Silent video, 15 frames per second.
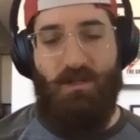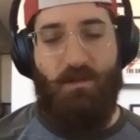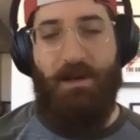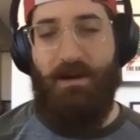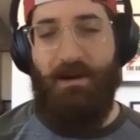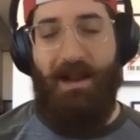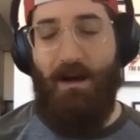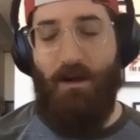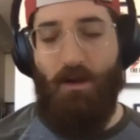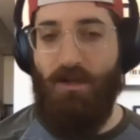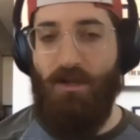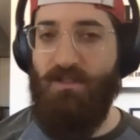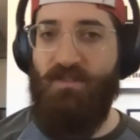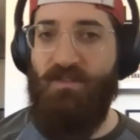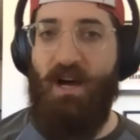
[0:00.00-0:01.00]
depending on how
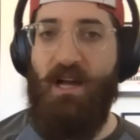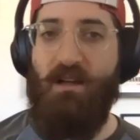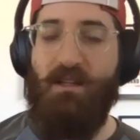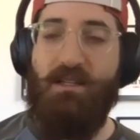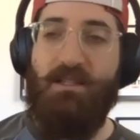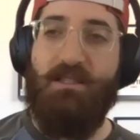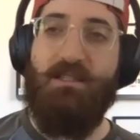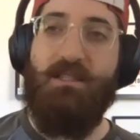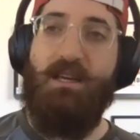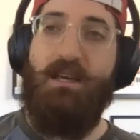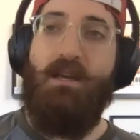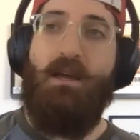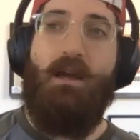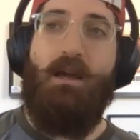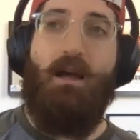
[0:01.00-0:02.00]
large the file is.
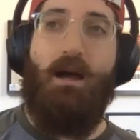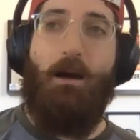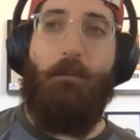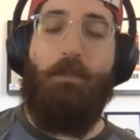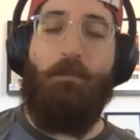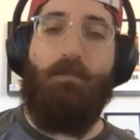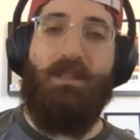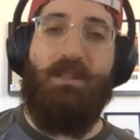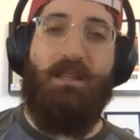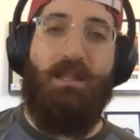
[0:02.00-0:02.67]
But